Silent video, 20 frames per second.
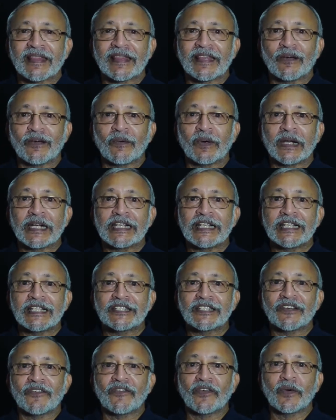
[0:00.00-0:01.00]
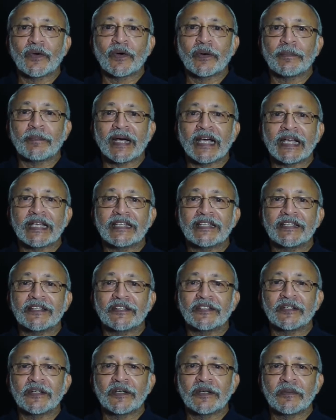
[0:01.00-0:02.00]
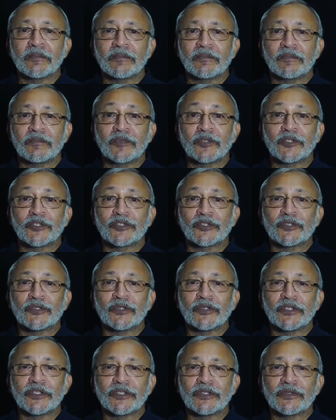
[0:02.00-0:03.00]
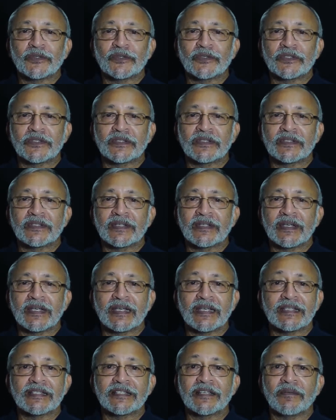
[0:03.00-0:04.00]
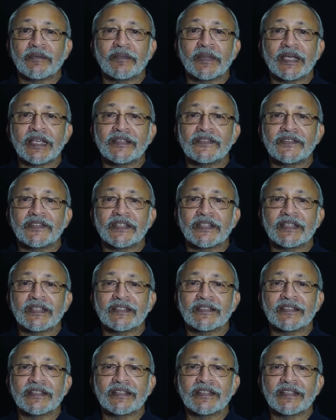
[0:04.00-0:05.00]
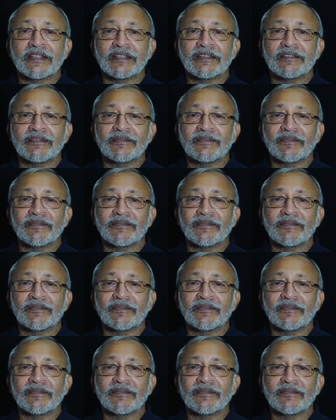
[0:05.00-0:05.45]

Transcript: The wonders of our mind put to good use is amazing, isn't it?